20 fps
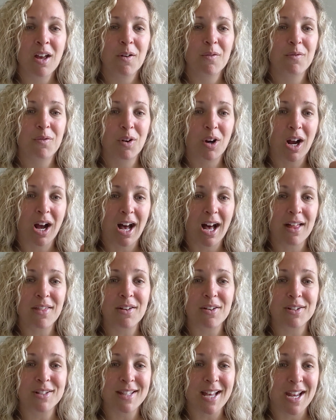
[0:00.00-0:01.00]
for
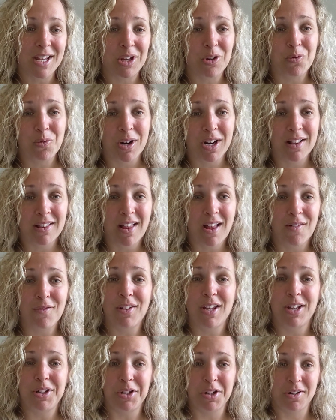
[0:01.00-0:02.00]
others that you want to love
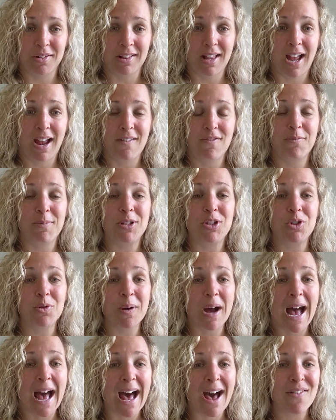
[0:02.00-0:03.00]
in your life. But you
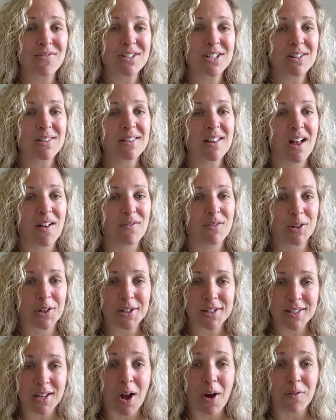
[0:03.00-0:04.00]
have to love
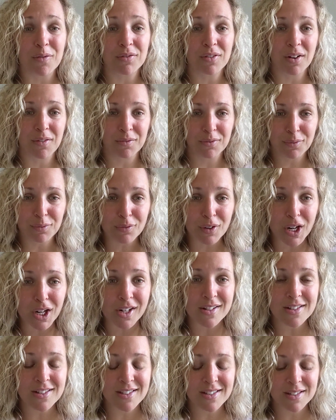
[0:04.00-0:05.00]
yourself
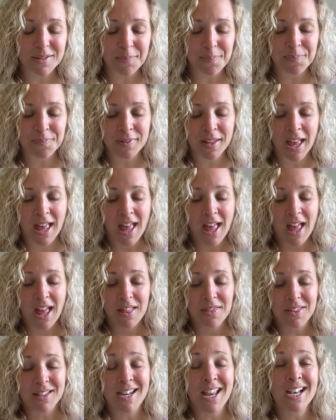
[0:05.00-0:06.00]
first.
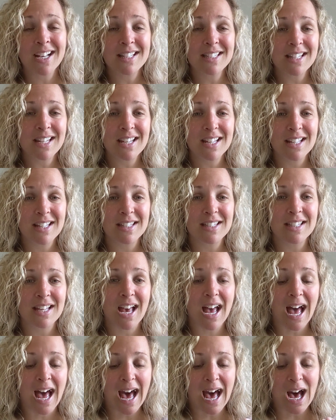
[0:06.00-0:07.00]
The next is
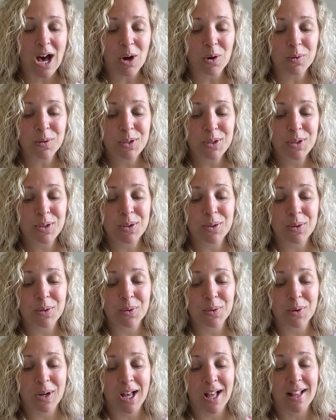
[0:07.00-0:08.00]
how
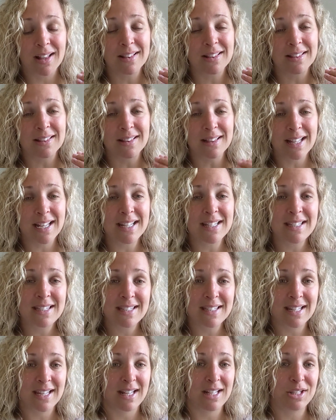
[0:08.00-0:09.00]
to
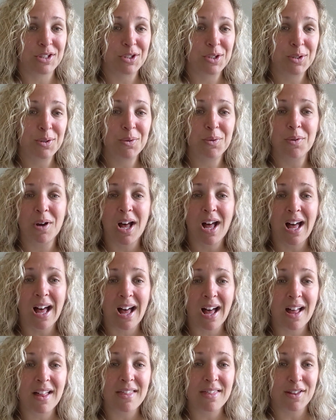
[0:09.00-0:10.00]
listen to
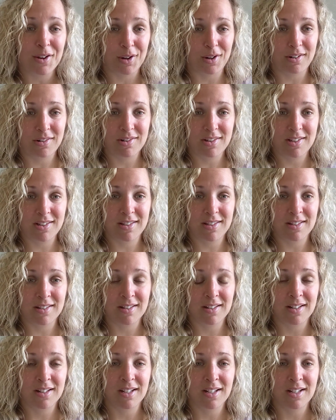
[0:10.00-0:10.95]
others.